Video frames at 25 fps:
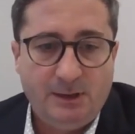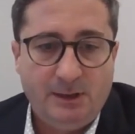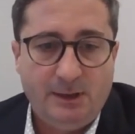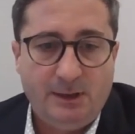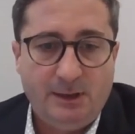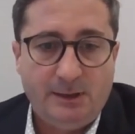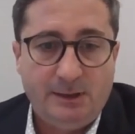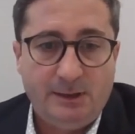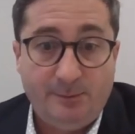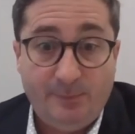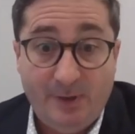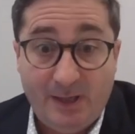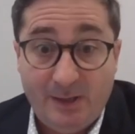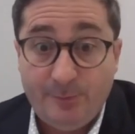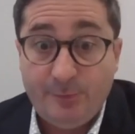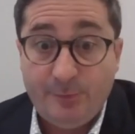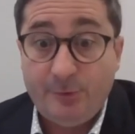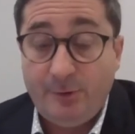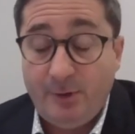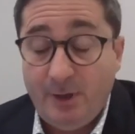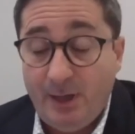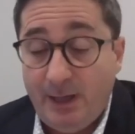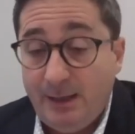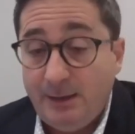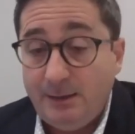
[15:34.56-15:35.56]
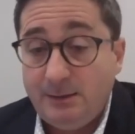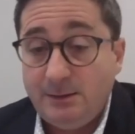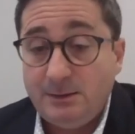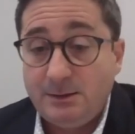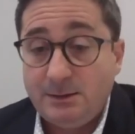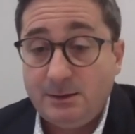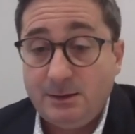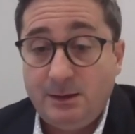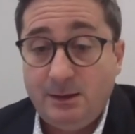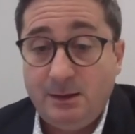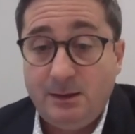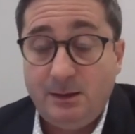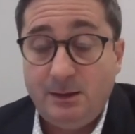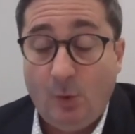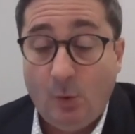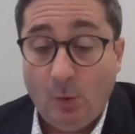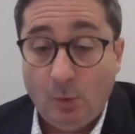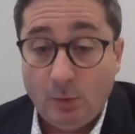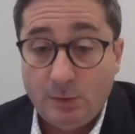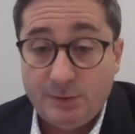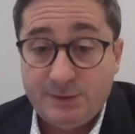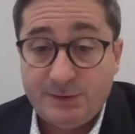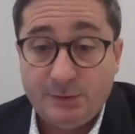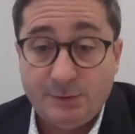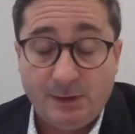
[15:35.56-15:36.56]
the paper and
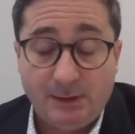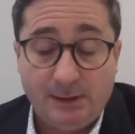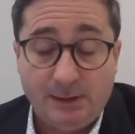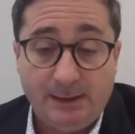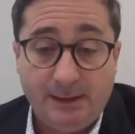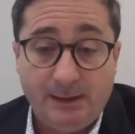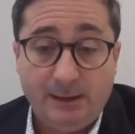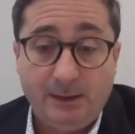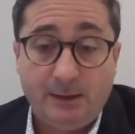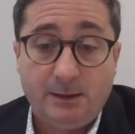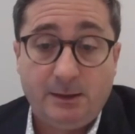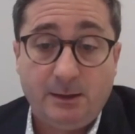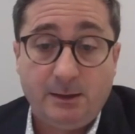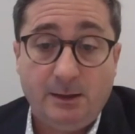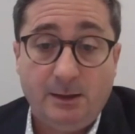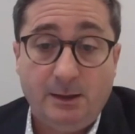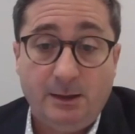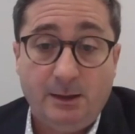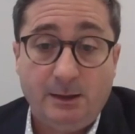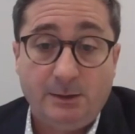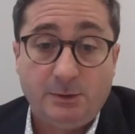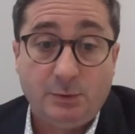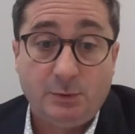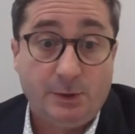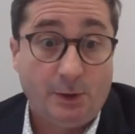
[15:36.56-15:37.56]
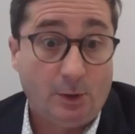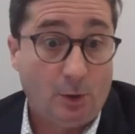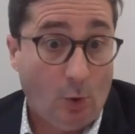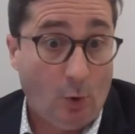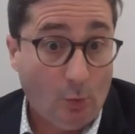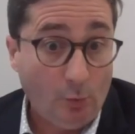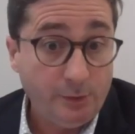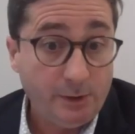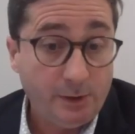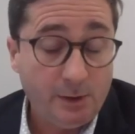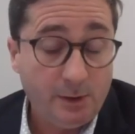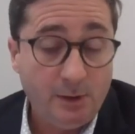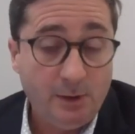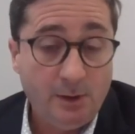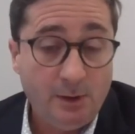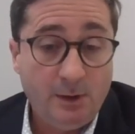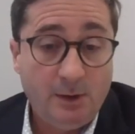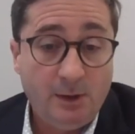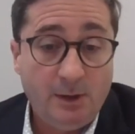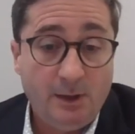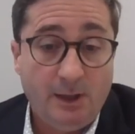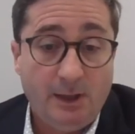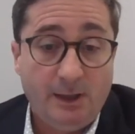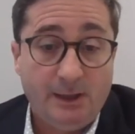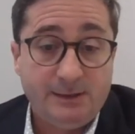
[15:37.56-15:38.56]
also the link to the code
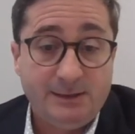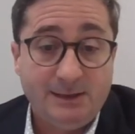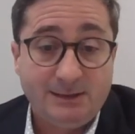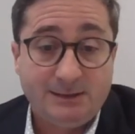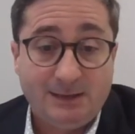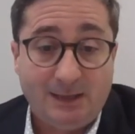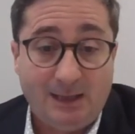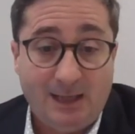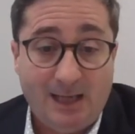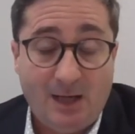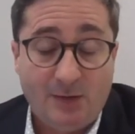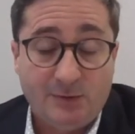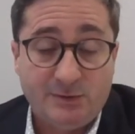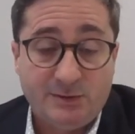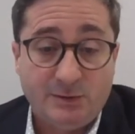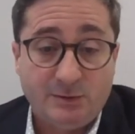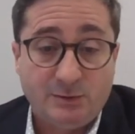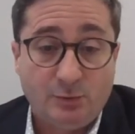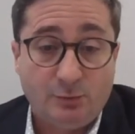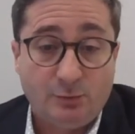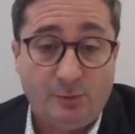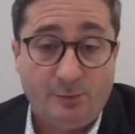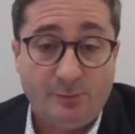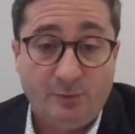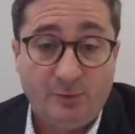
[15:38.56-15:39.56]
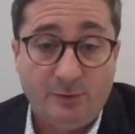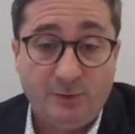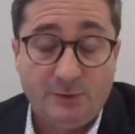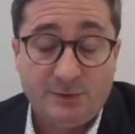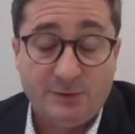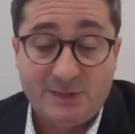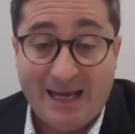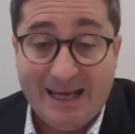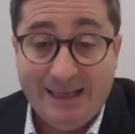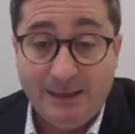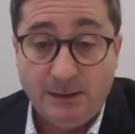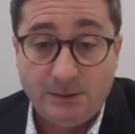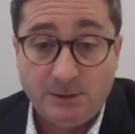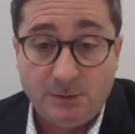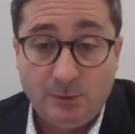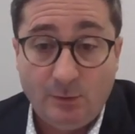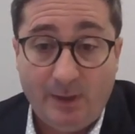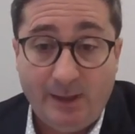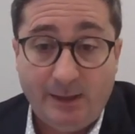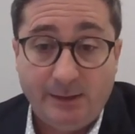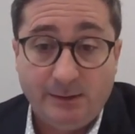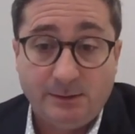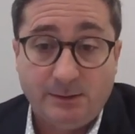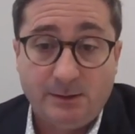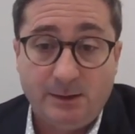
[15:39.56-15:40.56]
that allows you to reproduce
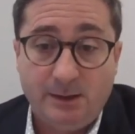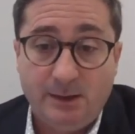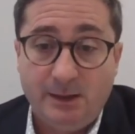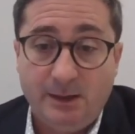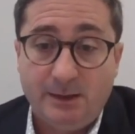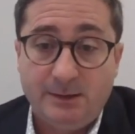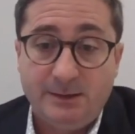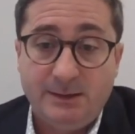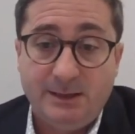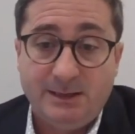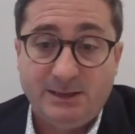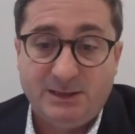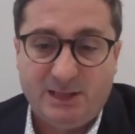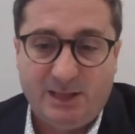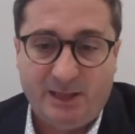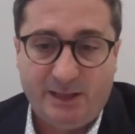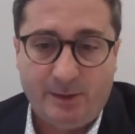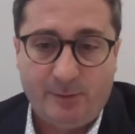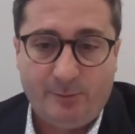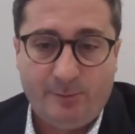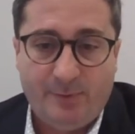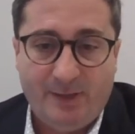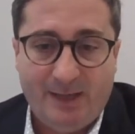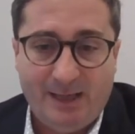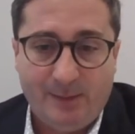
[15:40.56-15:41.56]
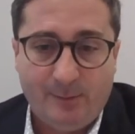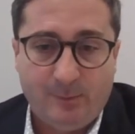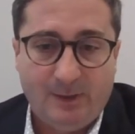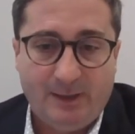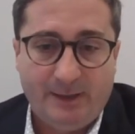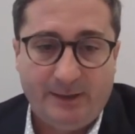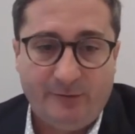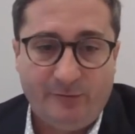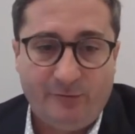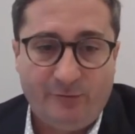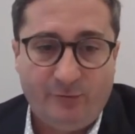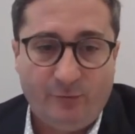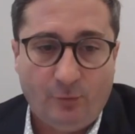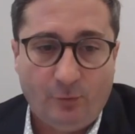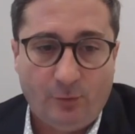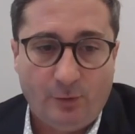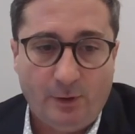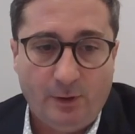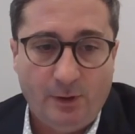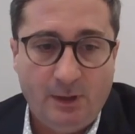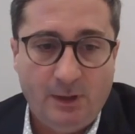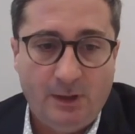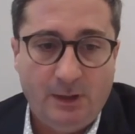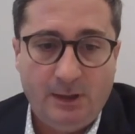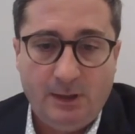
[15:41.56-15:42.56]
end-to-end the entire pipeline
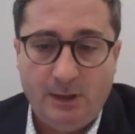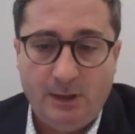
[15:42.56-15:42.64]
for